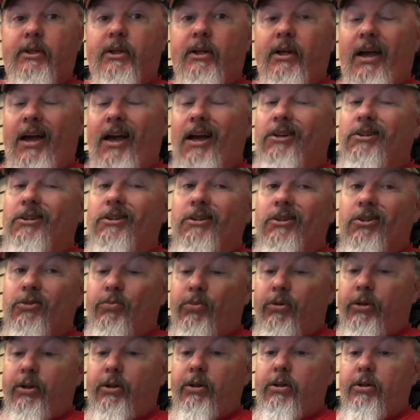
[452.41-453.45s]
Actually looks
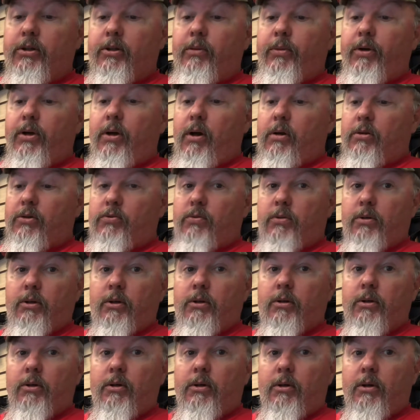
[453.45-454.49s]
pretty good, to be honest with you.
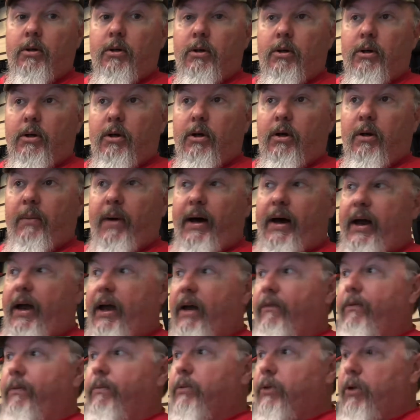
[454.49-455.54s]
I
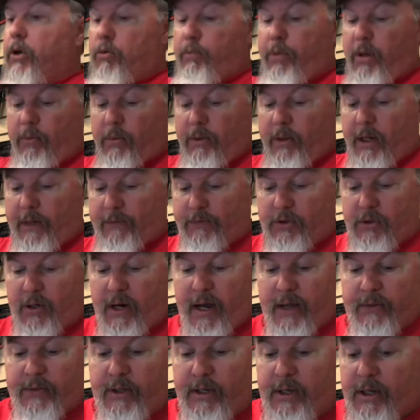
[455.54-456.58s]
have known people that have
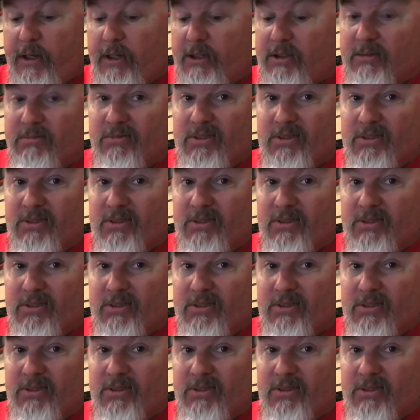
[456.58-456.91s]
tried these and said